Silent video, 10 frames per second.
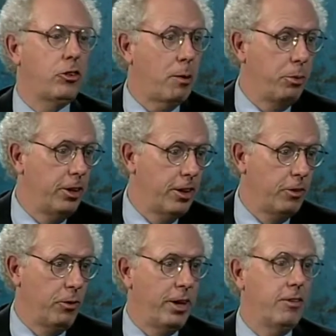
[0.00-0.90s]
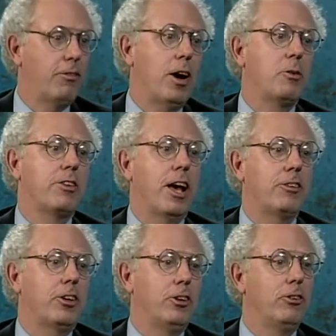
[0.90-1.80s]
Or I'll put it another way, if I was
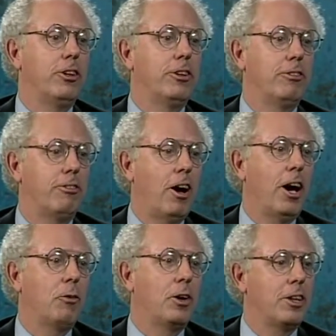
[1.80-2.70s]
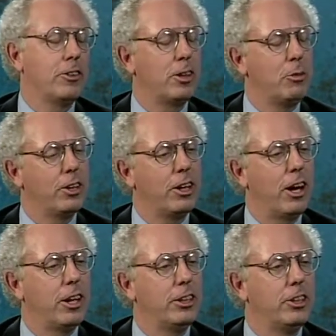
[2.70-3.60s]
asking you to define what is a community
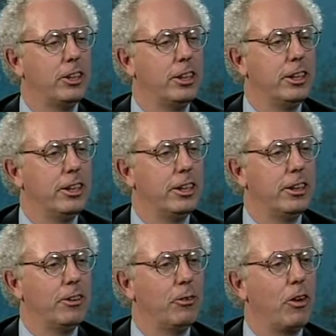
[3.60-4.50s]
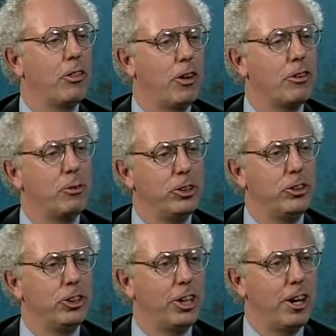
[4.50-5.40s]
college, uh, what thoughts would you
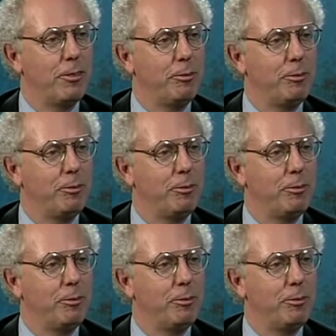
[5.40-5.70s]
share?